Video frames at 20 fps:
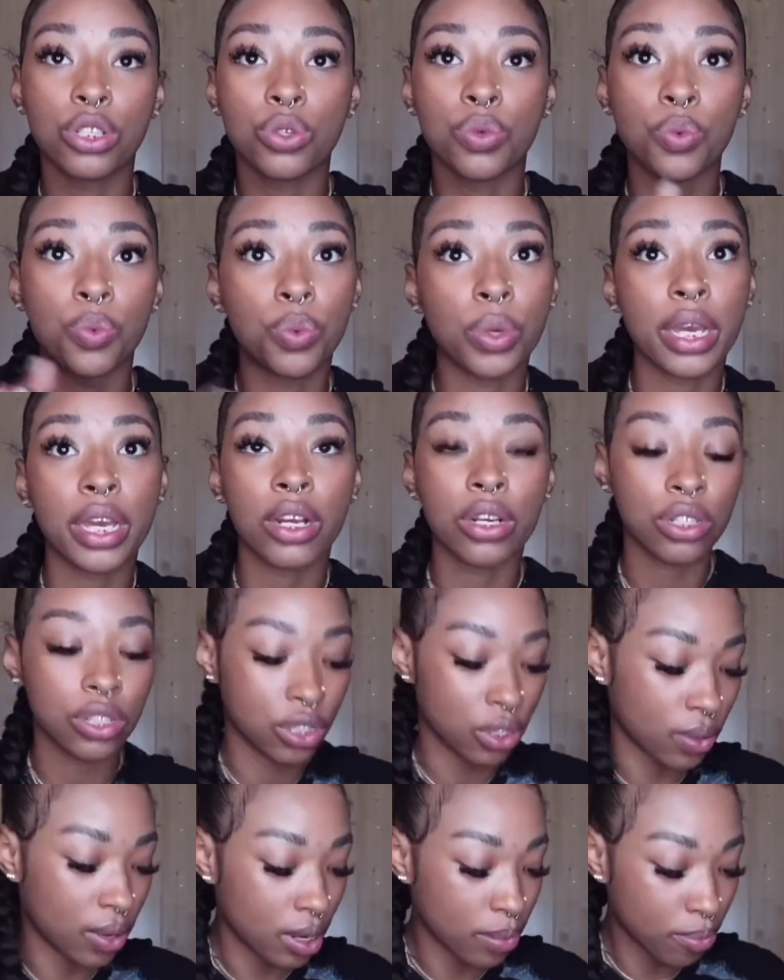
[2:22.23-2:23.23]
to wear.
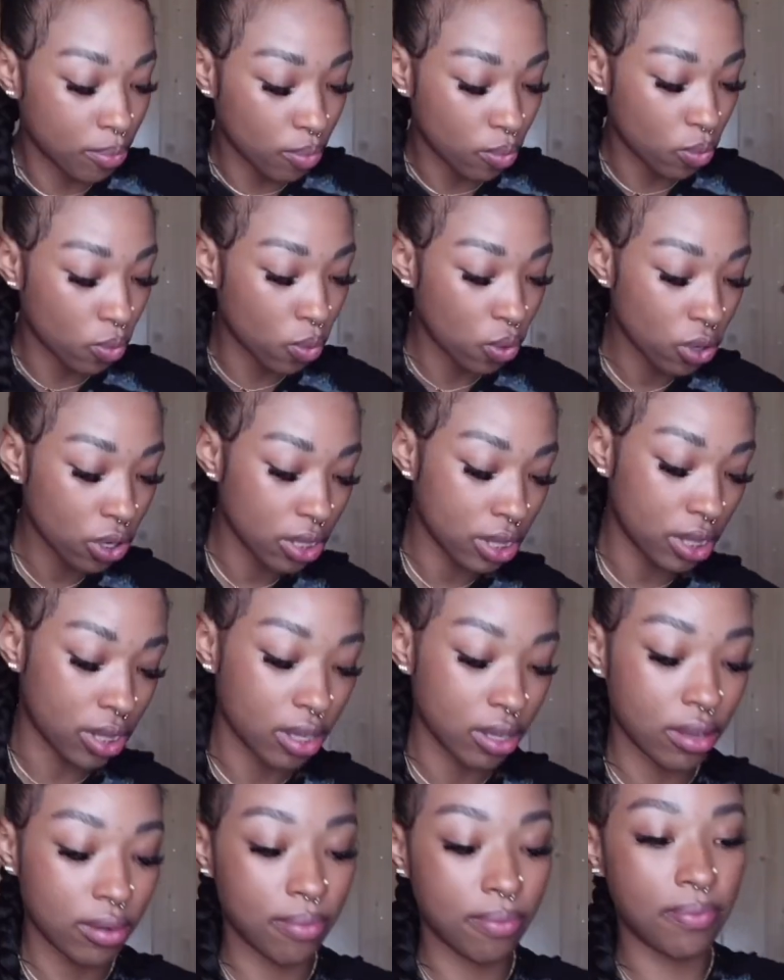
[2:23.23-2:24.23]
So I wore
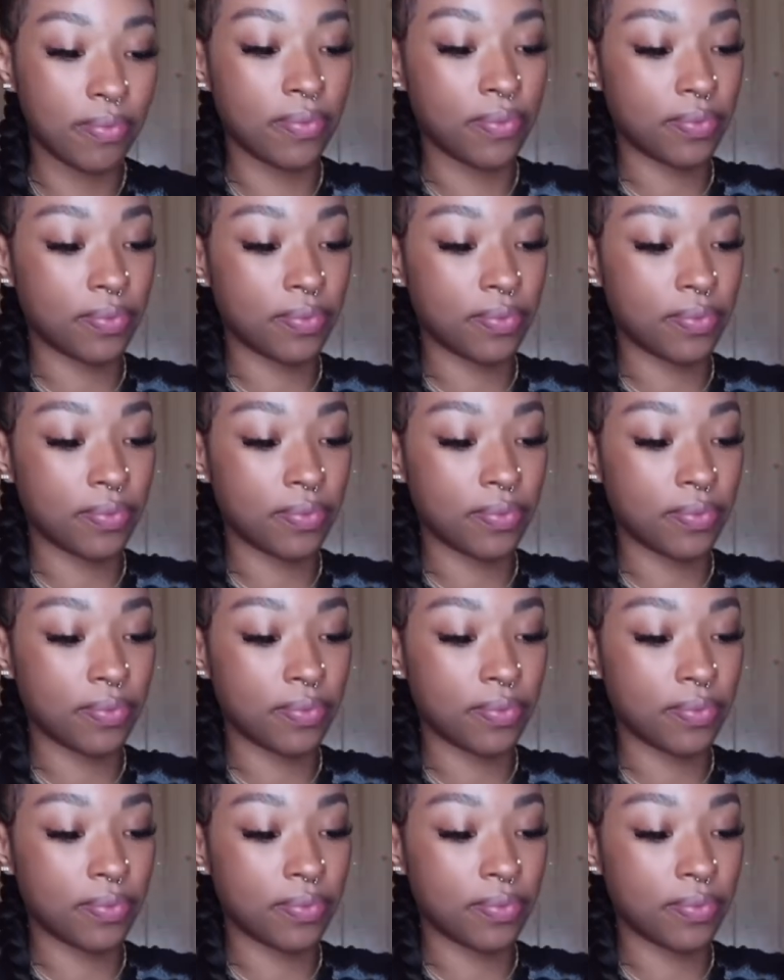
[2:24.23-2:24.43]
them.